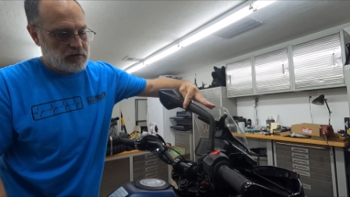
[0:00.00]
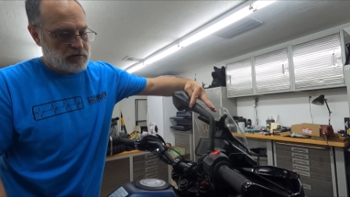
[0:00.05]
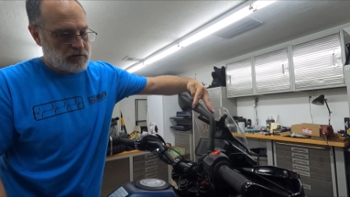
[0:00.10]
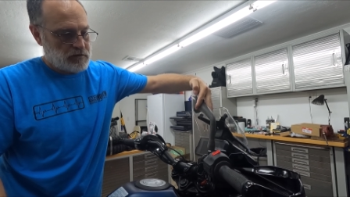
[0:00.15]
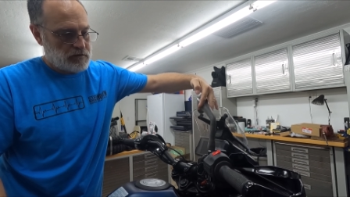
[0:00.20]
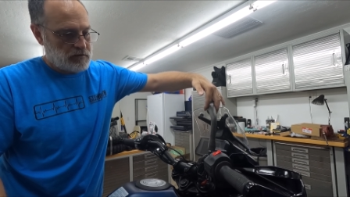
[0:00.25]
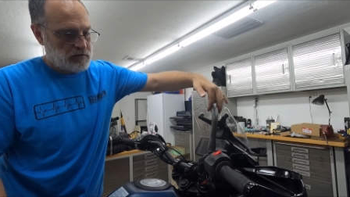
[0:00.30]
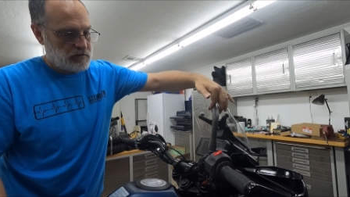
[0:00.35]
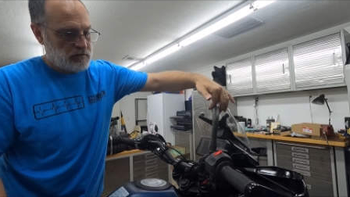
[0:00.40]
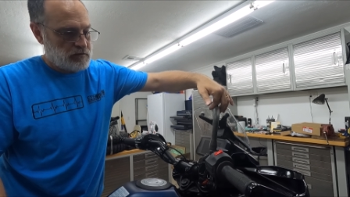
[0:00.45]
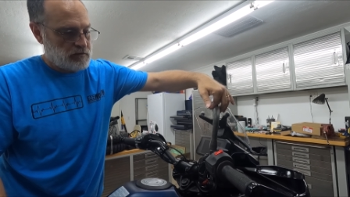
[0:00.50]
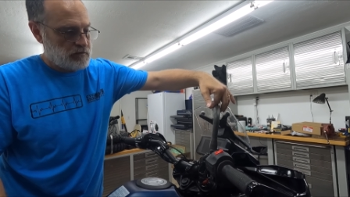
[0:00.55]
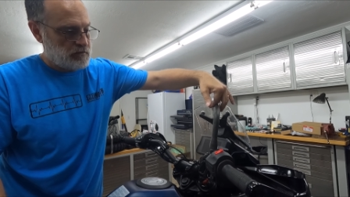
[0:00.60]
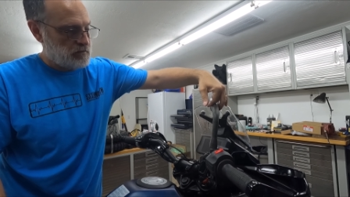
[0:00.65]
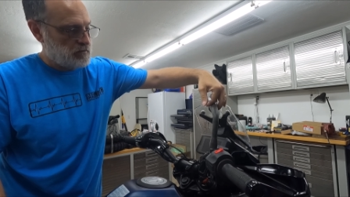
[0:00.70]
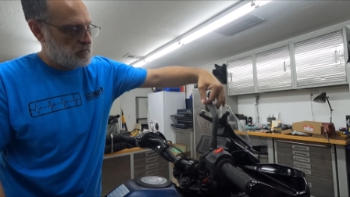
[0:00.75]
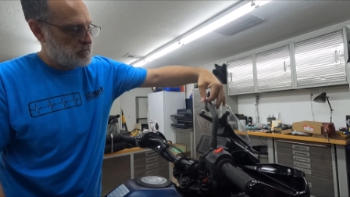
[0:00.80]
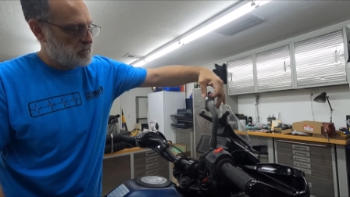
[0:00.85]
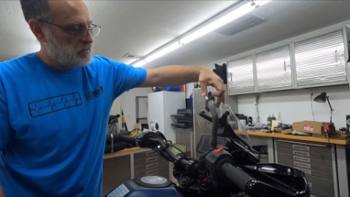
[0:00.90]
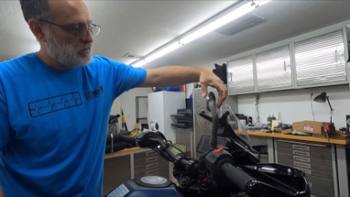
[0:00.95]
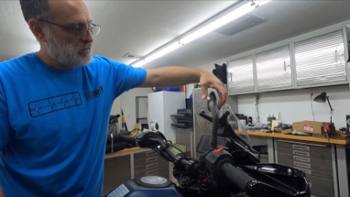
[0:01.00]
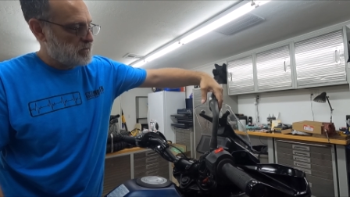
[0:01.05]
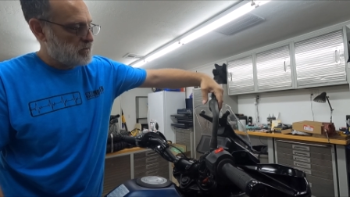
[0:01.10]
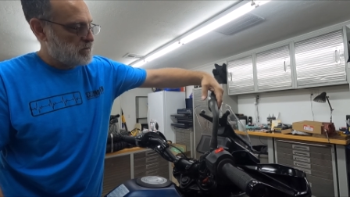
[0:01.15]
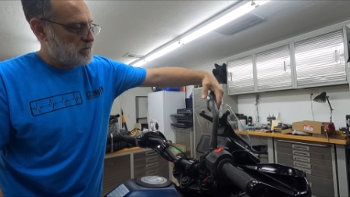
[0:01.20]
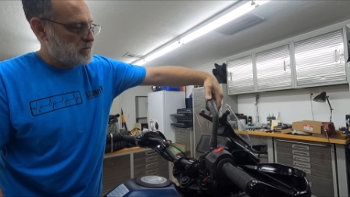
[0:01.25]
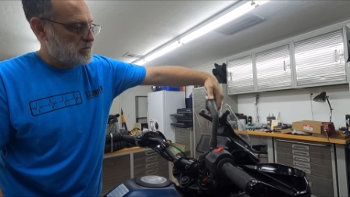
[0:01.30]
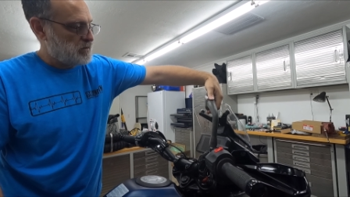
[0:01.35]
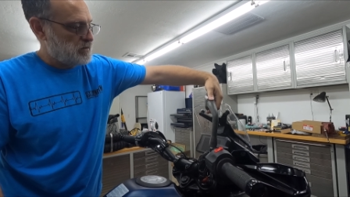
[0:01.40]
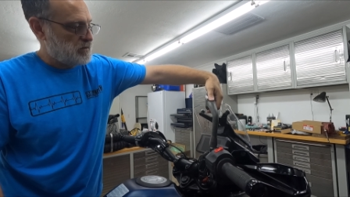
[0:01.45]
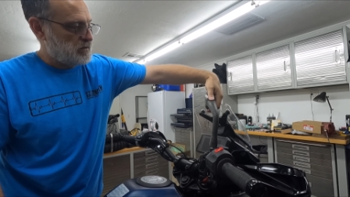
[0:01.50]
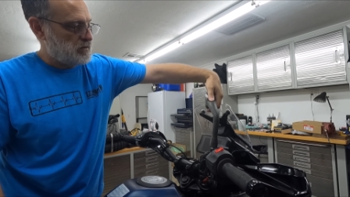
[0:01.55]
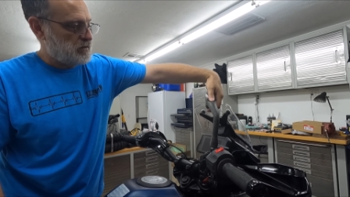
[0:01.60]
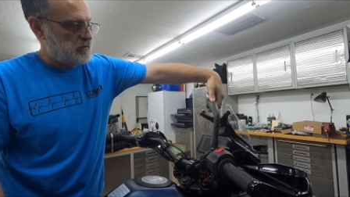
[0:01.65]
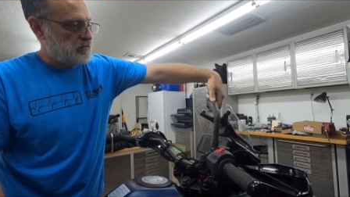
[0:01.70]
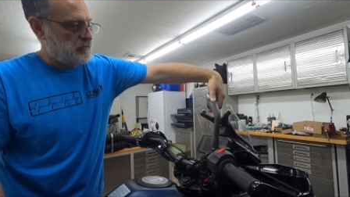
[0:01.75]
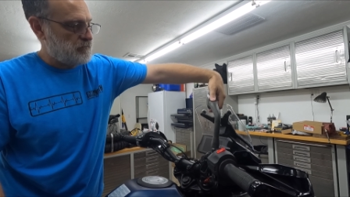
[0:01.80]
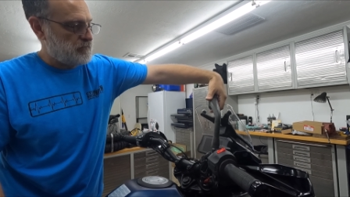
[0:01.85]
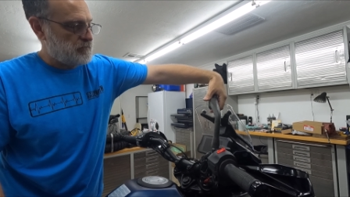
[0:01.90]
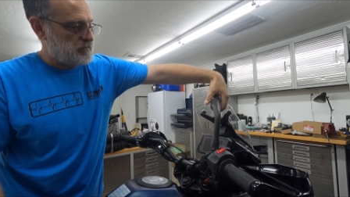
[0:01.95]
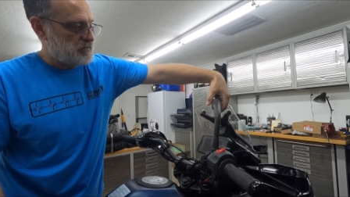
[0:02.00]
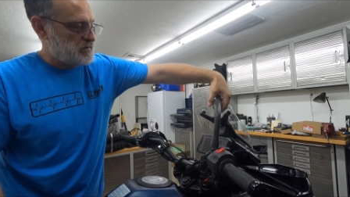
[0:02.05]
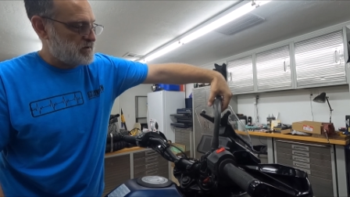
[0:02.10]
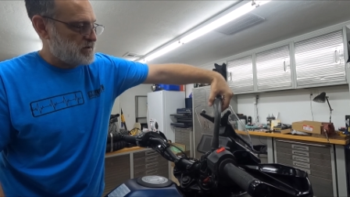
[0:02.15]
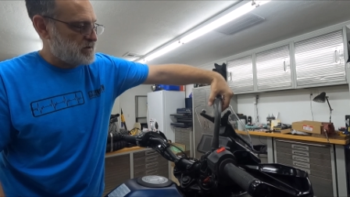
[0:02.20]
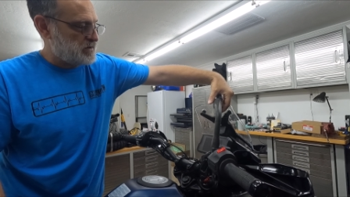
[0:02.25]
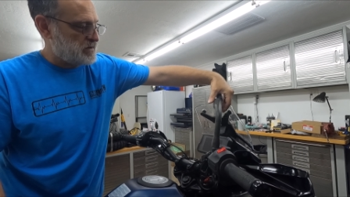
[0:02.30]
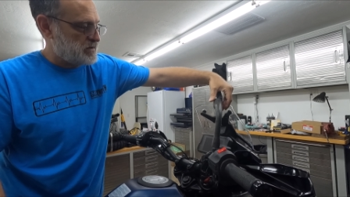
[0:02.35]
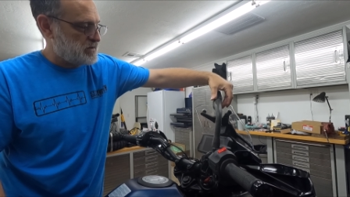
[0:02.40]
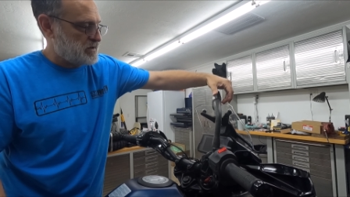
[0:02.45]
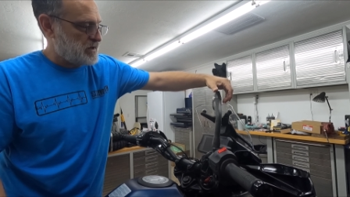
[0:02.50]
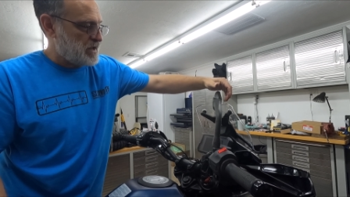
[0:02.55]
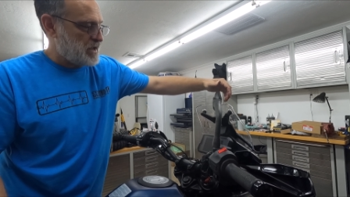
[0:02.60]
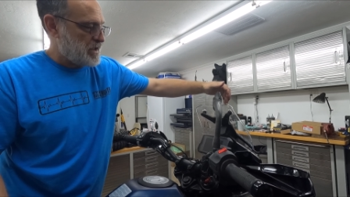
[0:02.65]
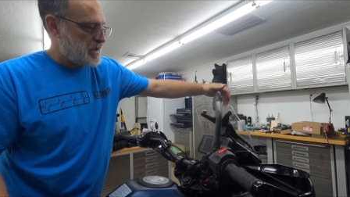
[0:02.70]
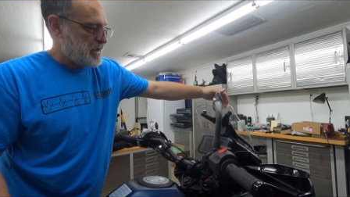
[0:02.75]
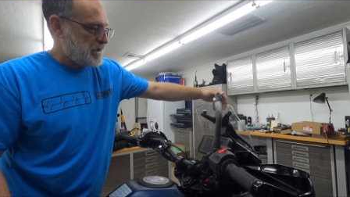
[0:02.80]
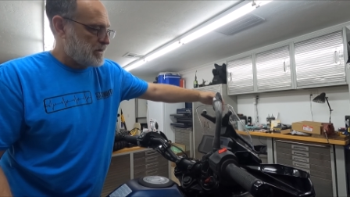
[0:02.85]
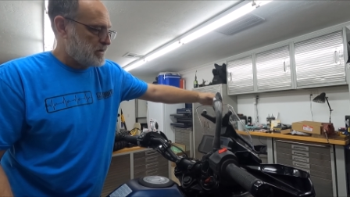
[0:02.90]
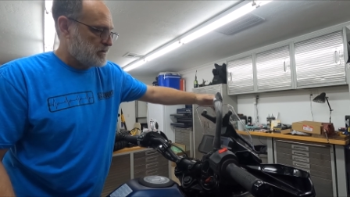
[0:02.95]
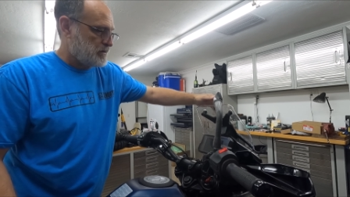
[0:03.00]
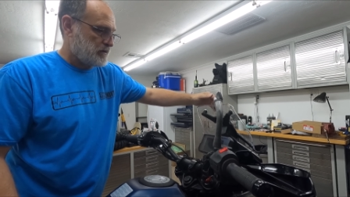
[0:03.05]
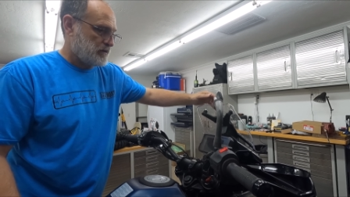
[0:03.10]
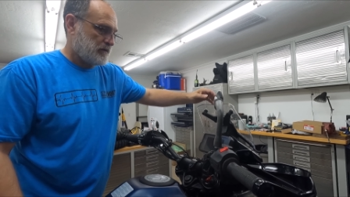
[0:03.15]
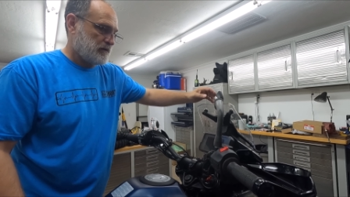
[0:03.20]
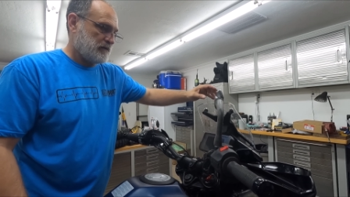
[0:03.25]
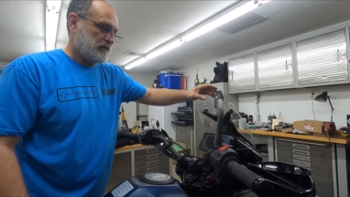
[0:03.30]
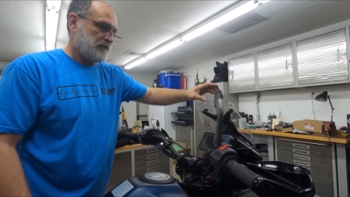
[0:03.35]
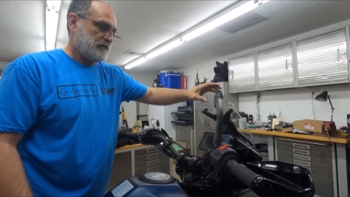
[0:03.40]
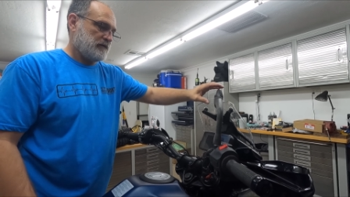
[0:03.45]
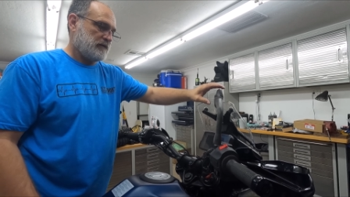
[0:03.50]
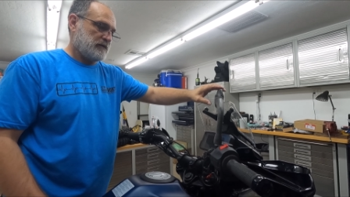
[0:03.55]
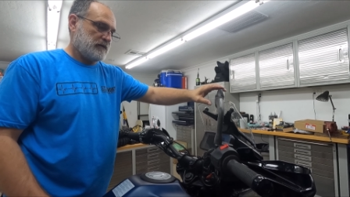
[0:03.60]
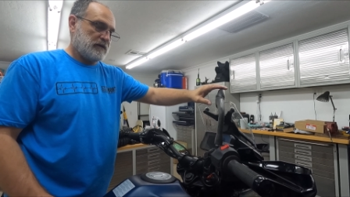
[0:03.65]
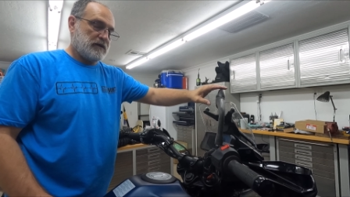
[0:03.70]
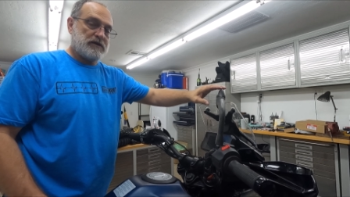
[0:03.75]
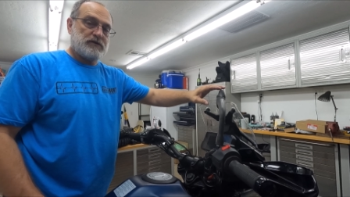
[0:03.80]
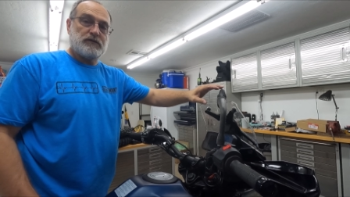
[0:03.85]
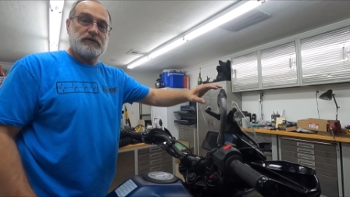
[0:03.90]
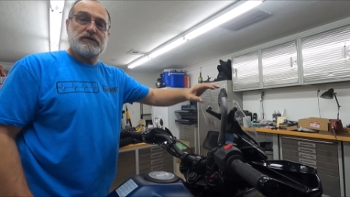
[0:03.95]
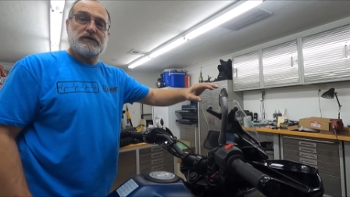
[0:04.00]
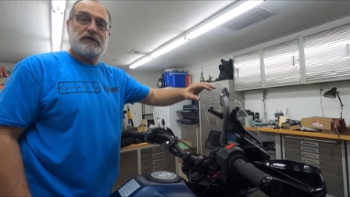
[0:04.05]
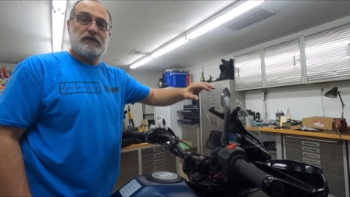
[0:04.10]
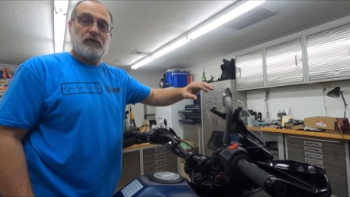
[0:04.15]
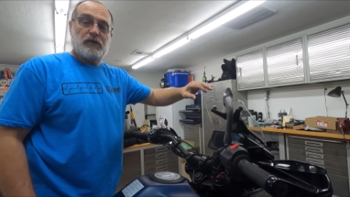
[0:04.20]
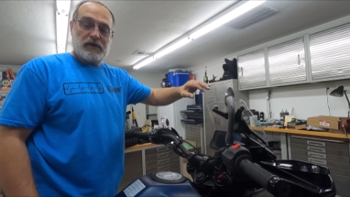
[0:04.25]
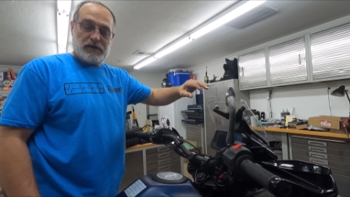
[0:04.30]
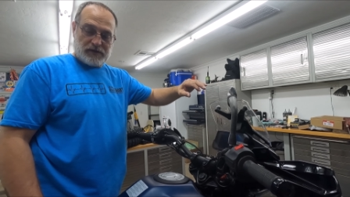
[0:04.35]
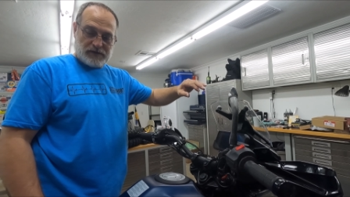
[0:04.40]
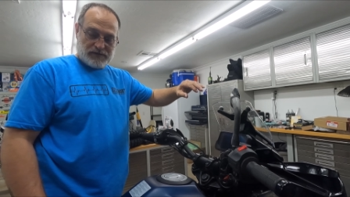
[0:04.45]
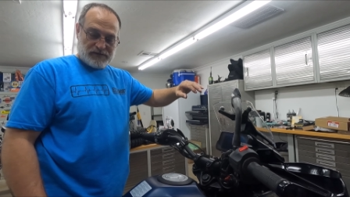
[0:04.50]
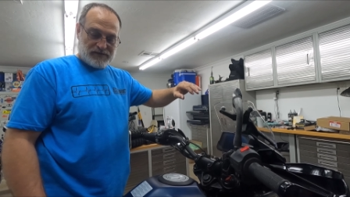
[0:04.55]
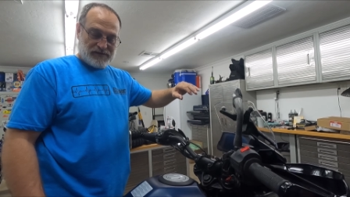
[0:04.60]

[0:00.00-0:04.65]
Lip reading: Yeah. Oh, dang. Guess what's in the way?